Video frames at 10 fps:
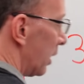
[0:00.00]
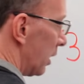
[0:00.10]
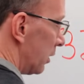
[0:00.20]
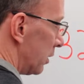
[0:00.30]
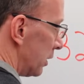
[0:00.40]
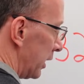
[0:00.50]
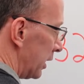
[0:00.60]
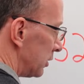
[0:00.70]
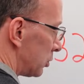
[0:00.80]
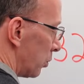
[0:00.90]

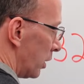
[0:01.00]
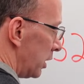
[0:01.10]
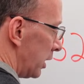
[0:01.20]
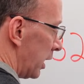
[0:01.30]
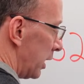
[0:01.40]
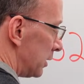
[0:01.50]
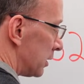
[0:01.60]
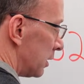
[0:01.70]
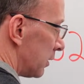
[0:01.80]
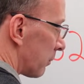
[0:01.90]
128.
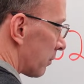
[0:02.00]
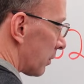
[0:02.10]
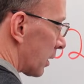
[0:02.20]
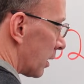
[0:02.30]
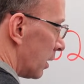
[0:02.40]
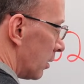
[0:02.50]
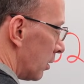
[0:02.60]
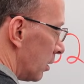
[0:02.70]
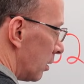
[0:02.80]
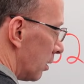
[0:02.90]

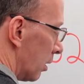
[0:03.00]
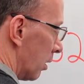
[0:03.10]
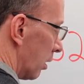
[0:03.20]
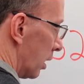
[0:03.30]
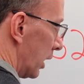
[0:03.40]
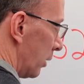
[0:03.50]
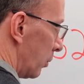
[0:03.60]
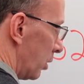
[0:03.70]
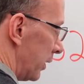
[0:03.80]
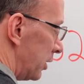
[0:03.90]
All right,
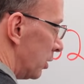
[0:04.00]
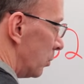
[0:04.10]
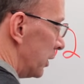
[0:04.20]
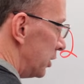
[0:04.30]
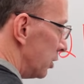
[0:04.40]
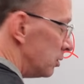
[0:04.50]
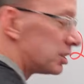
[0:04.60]
what do? We do